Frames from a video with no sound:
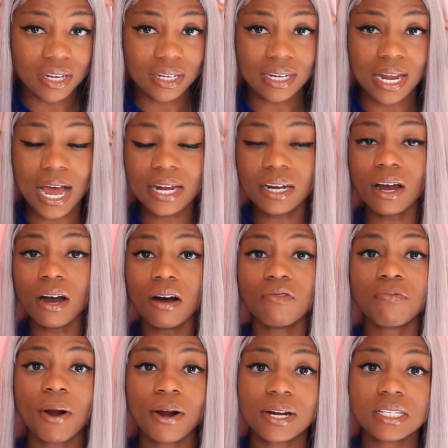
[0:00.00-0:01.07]
a lot
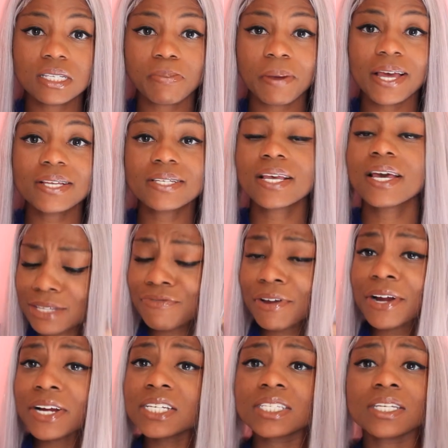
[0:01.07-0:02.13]
of parting space. It's
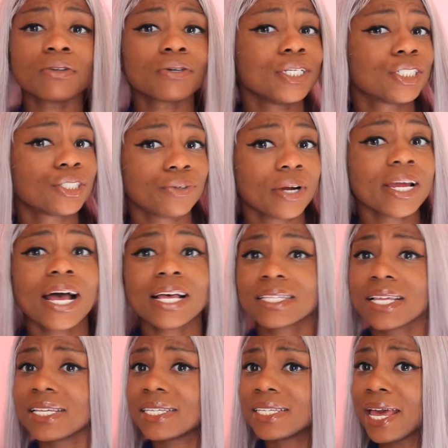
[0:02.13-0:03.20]
very silky straight, as
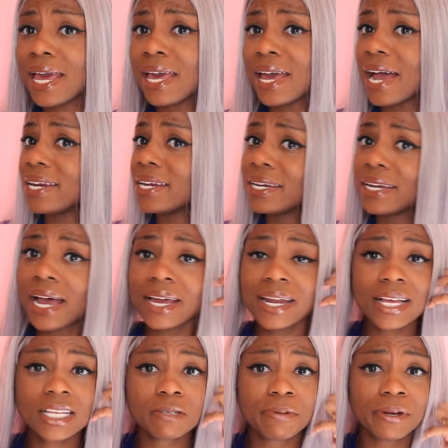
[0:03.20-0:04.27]
they say. I did
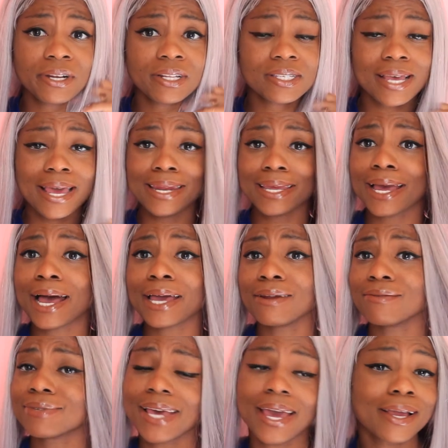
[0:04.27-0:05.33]
not experience any kind
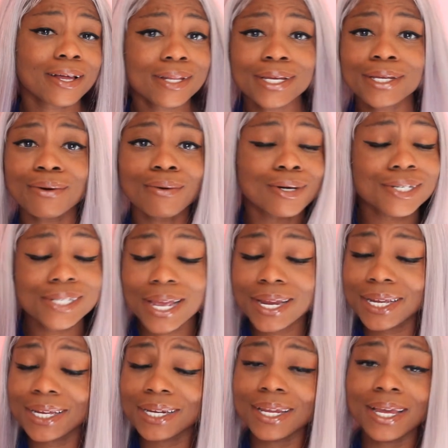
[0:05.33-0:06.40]
of tangling or
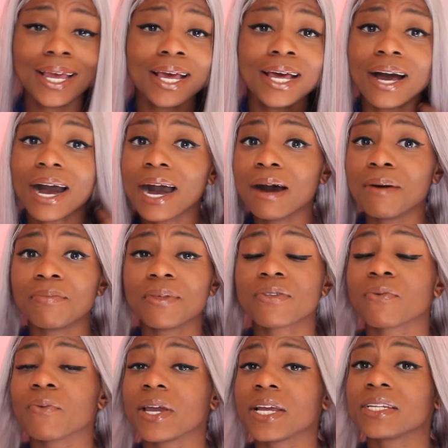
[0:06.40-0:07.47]
shedding.
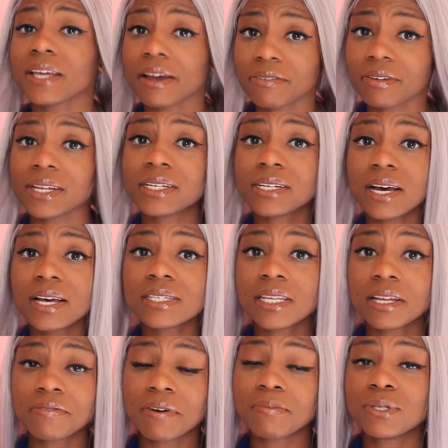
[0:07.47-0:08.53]
This wig definitely does
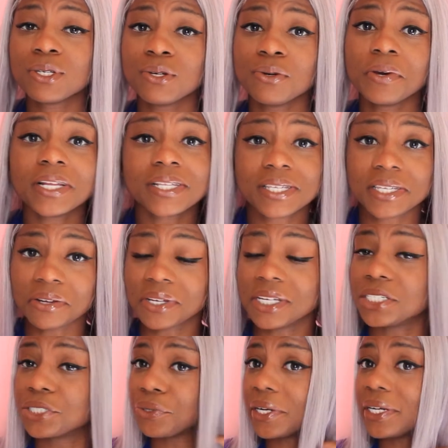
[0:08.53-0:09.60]
live up to its
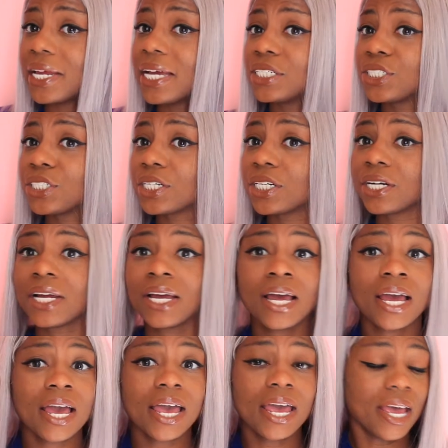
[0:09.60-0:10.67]
silky straight nature,
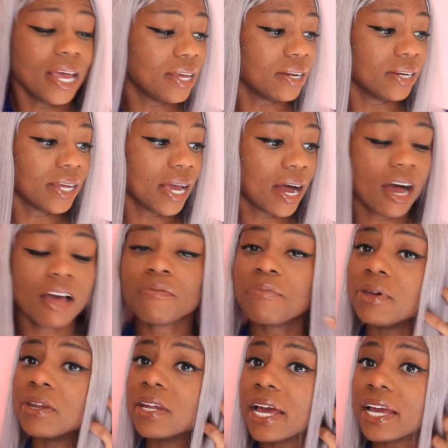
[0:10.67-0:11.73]
and yeah, I've
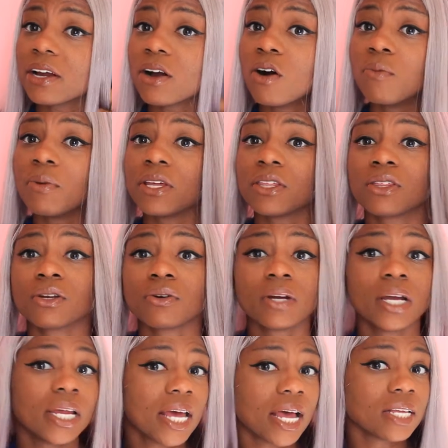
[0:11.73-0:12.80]
been like combing through
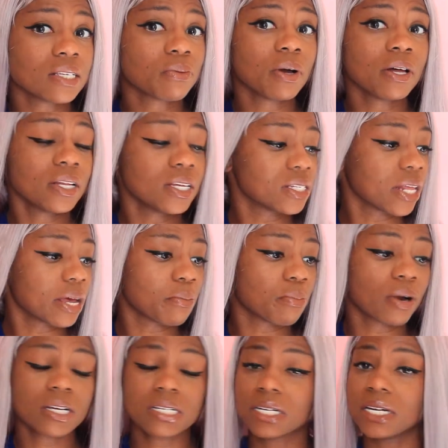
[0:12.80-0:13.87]
it as well as like
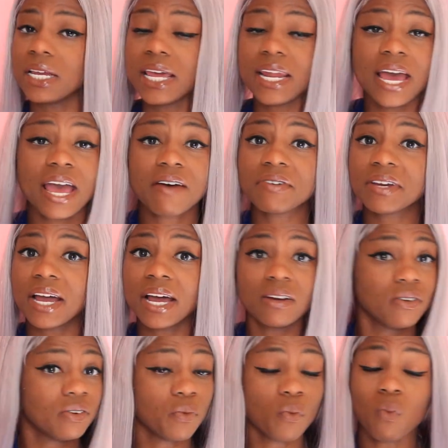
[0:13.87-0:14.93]
brushing it, and I haven't
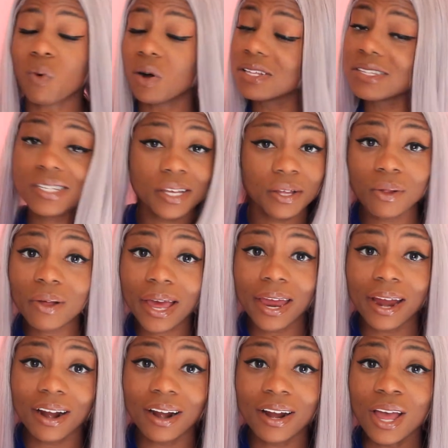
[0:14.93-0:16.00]
gotten one single
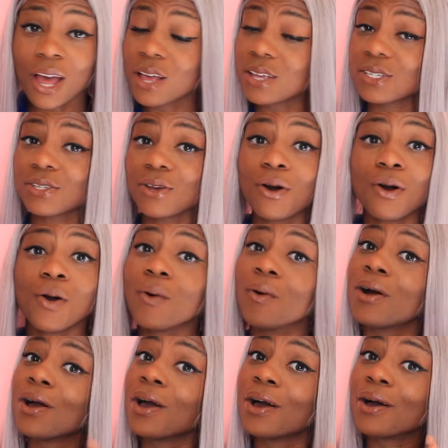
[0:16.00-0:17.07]
hair. So
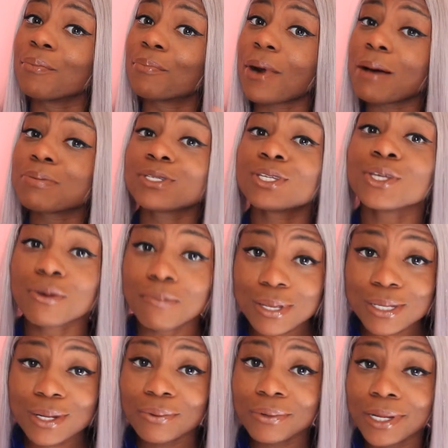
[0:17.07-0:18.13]
props to you,
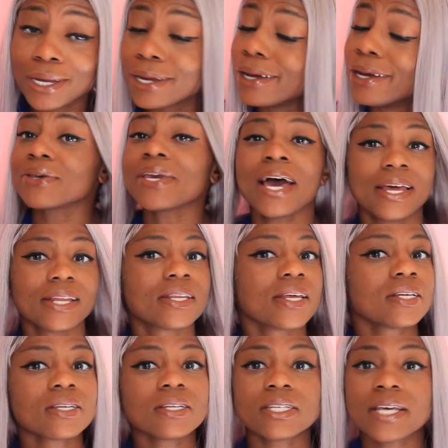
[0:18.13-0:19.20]
Mslula. So yeah, it
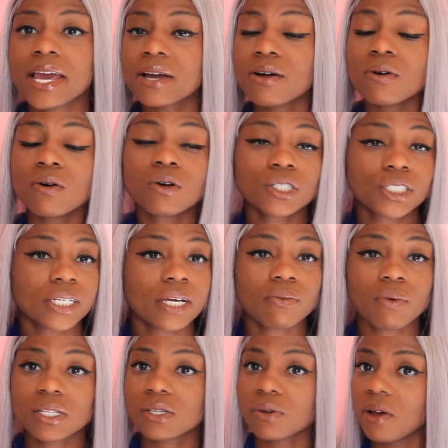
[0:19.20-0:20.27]
doesn't tangle or shed
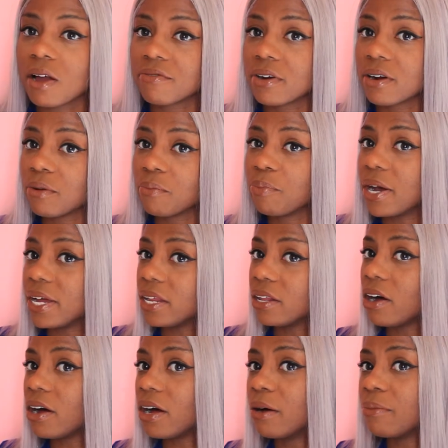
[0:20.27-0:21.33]
whatsoever, but
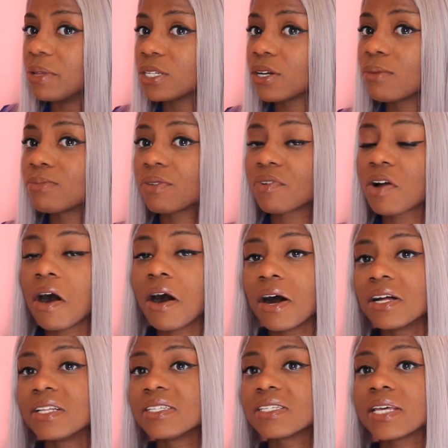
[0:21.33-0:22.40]
in terms of
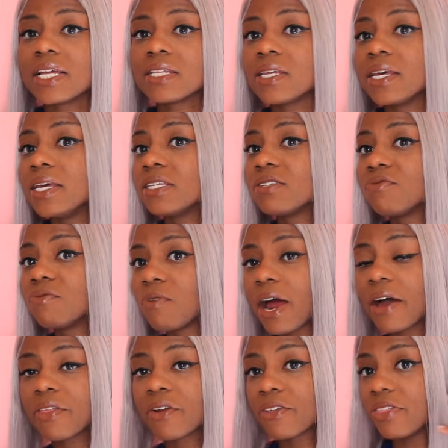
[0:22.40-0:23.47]
cons, it is
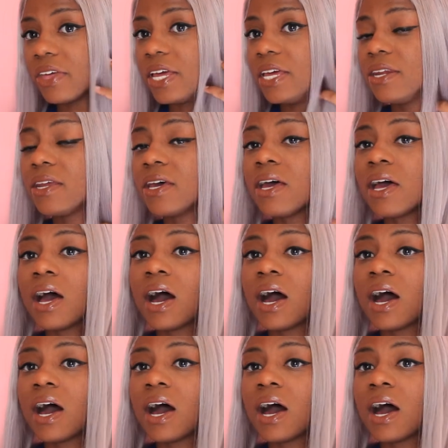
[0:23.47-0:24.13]
rather thin,